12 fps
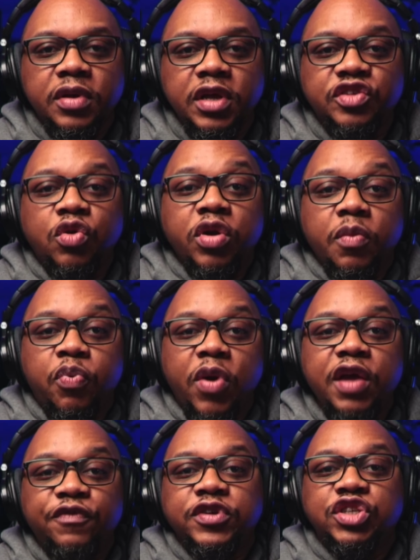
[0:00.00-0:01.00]
He's going to
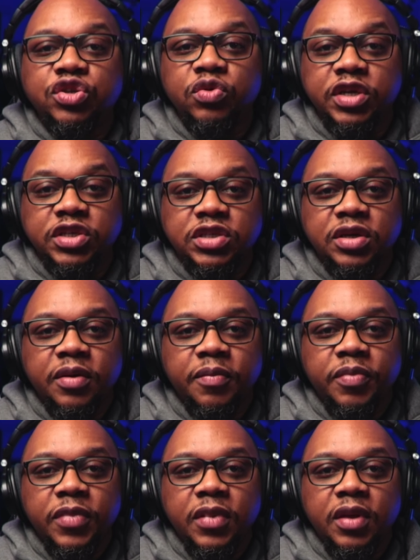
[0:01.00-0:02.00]
pray for Judas.
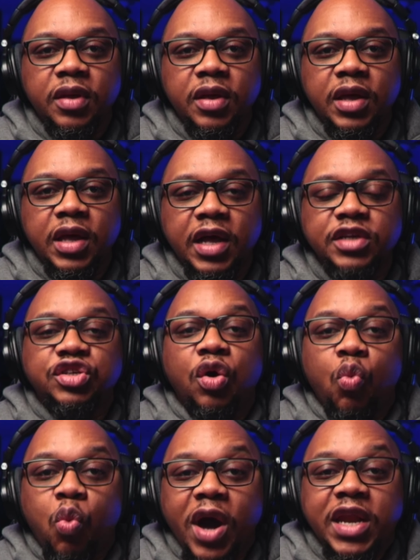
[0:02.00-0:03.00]
And so
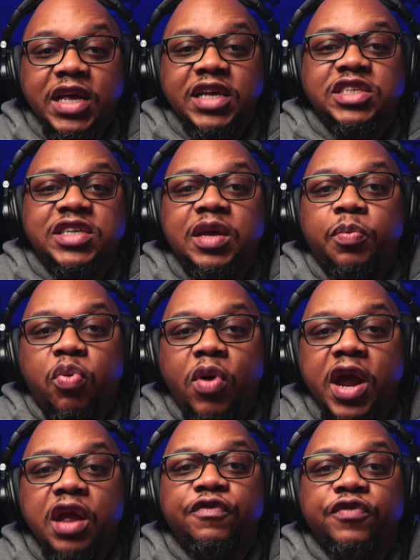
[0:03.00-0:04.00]
what is he
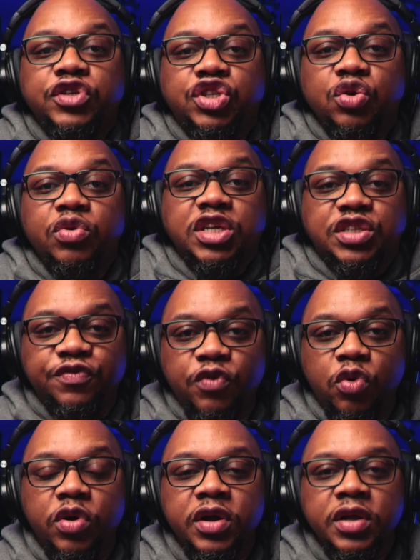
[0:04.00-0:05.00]
praying for Judas
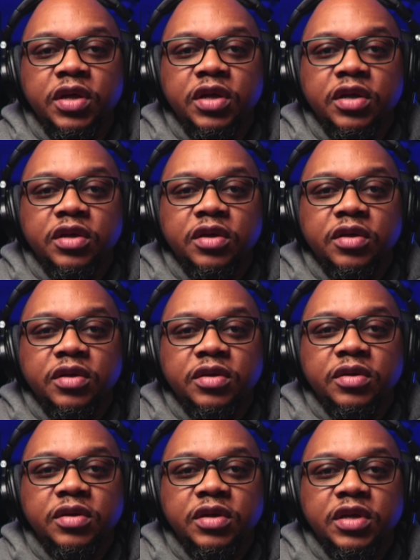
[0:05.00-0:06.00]
for?
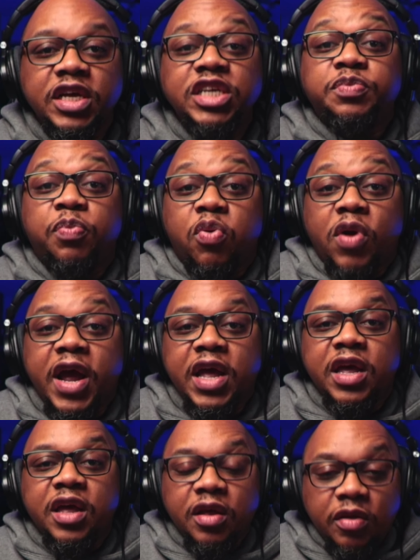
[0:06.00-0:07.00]
He's
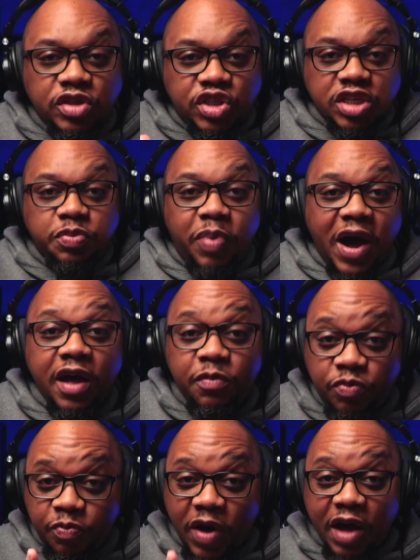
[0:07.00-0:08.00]
praying just by
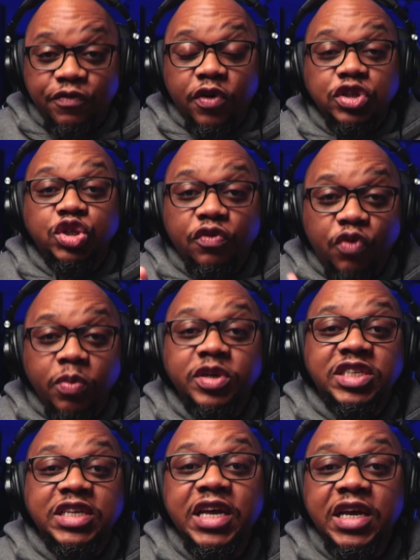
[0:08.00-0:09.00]
virtue of what we're
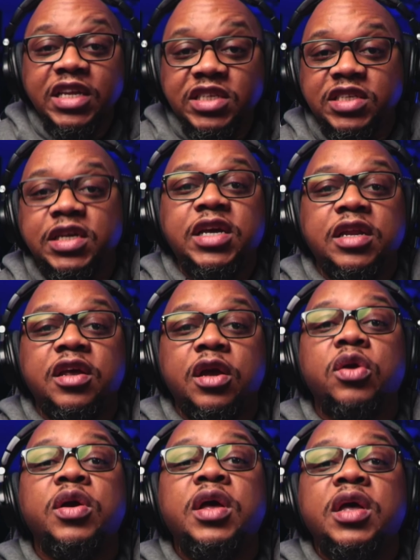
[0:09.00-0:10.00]
seeing in the scene here.